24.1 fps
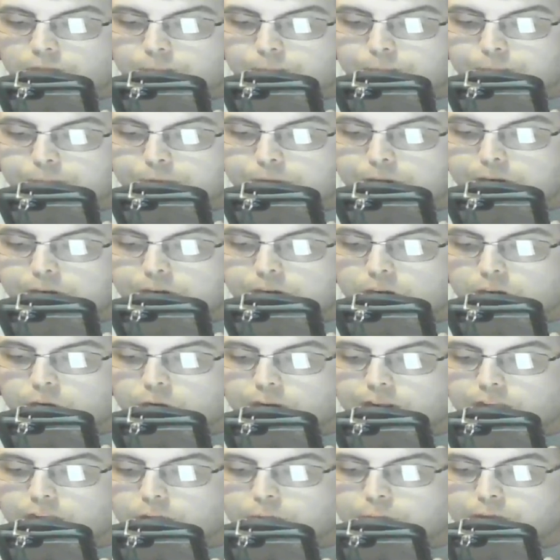but no
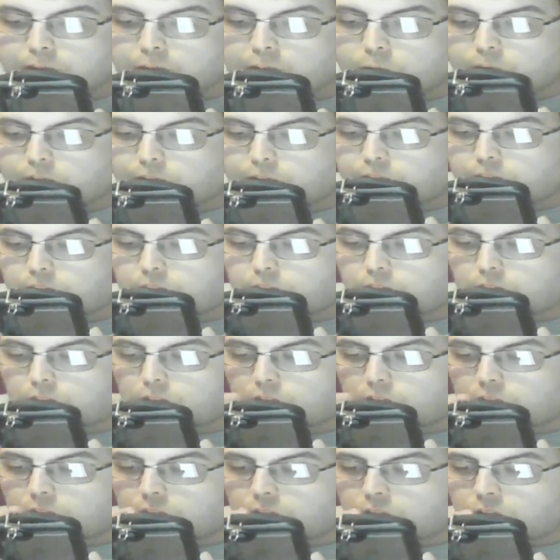
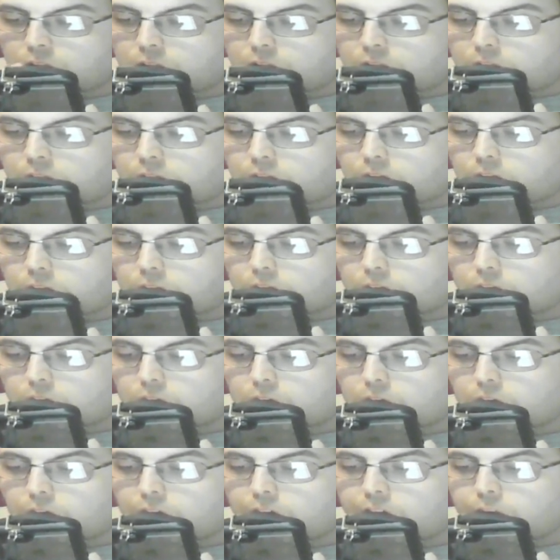experience.
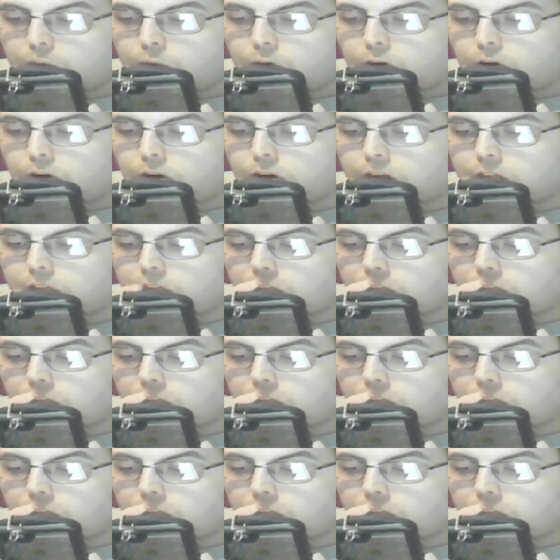Cheiron and